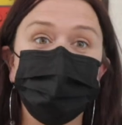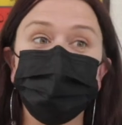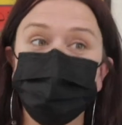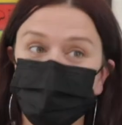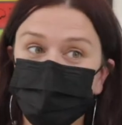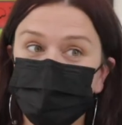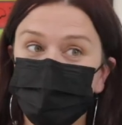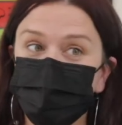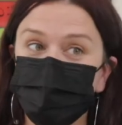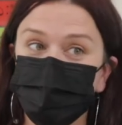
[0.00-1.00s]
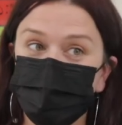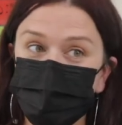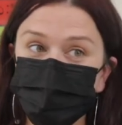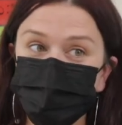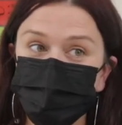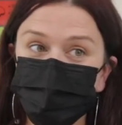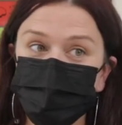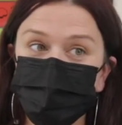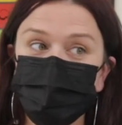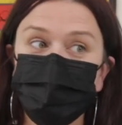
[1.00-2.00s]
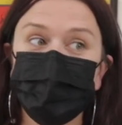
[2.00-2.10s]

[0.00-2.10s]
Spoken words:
desegregate her grad school.